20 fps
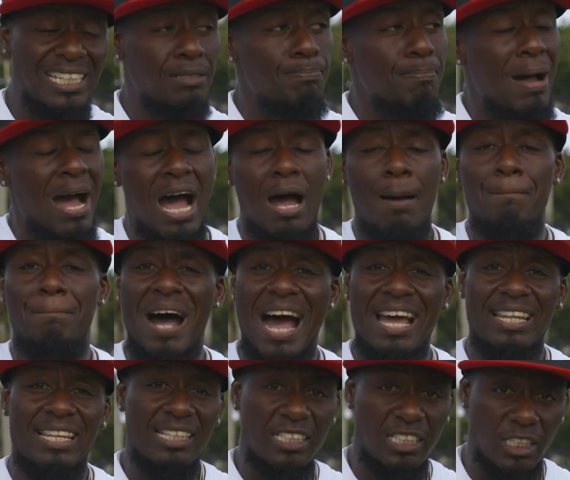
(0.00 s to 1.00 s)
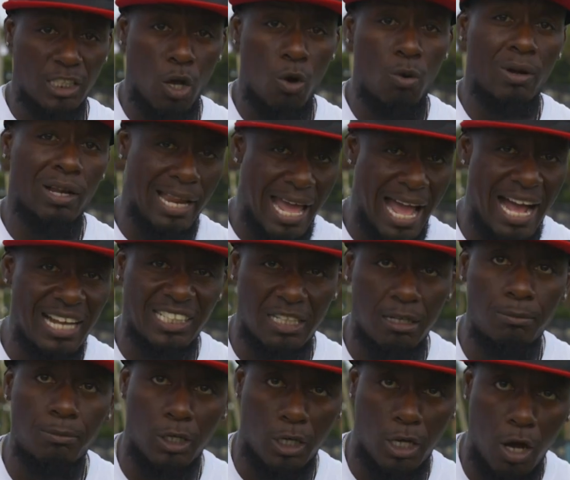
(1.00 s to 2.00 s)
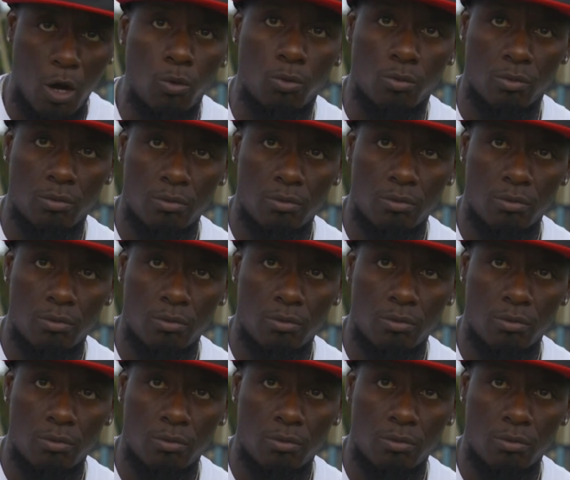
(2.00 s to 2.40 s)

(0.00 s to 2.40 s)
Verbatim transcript: his mind, body, and soul allows him to go.